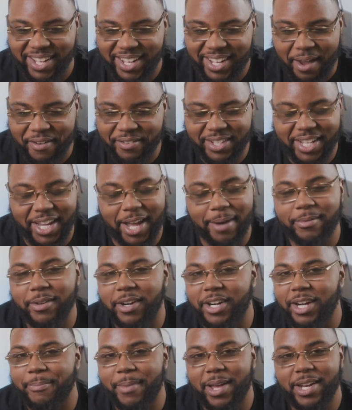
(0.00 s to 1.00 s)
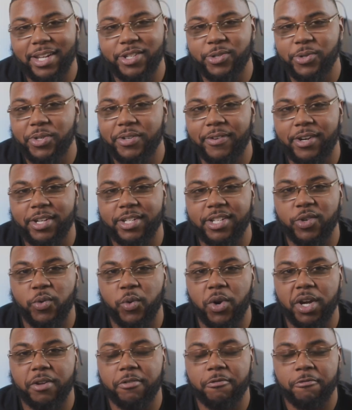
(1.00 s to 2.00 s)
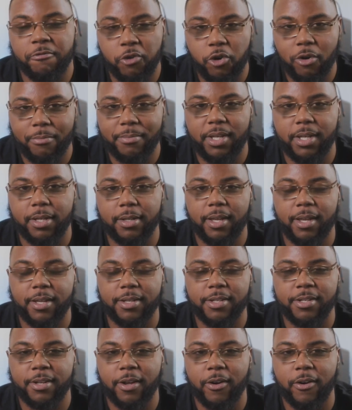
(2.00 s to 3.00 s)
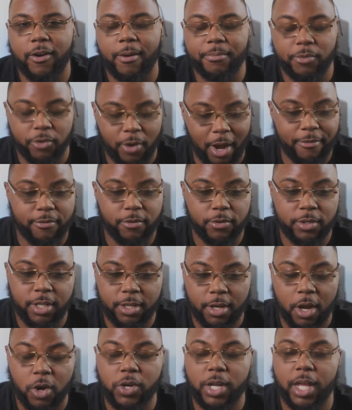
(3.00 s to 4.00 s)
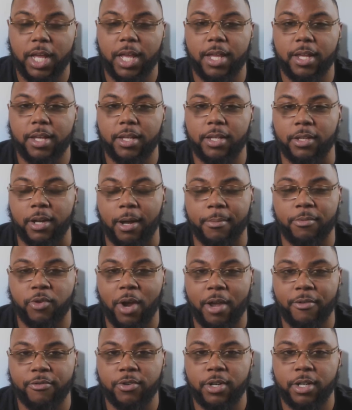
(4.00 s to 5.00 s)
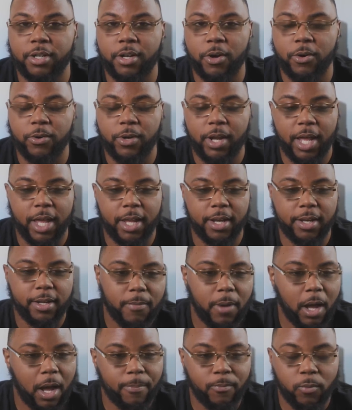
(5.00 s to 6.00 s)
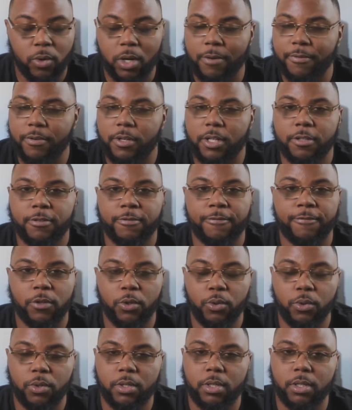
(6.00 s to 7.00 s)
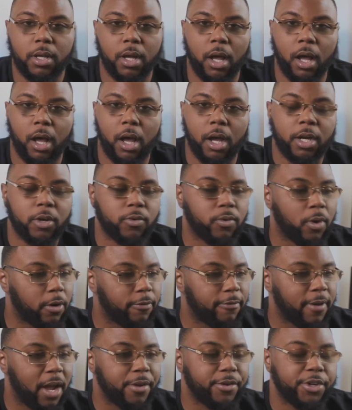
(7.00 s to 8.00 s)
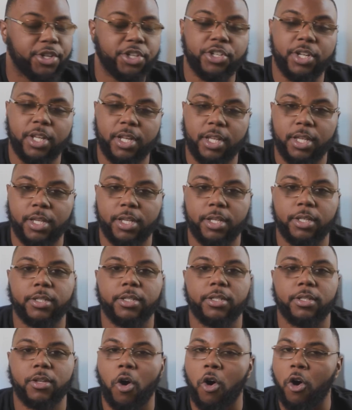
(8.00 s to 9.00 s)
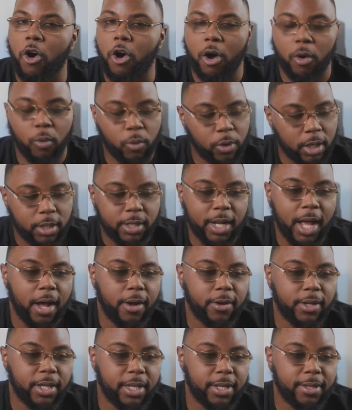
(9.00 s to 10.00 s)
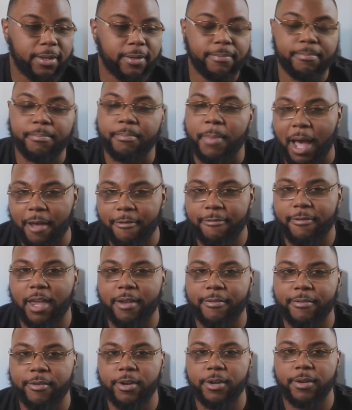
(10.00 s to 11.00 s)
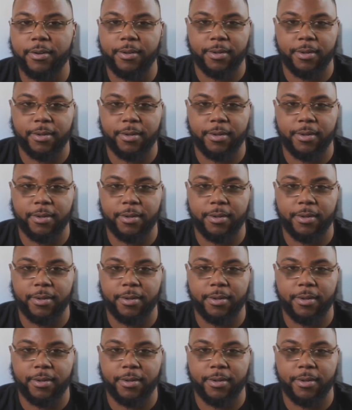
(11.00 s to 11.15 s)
Everything I'm learning, man, this universe is working for me. And so I'm grateful to know that. I'm grateful to know that whatever this fluke coronavirus shit is, all worked out in my favor.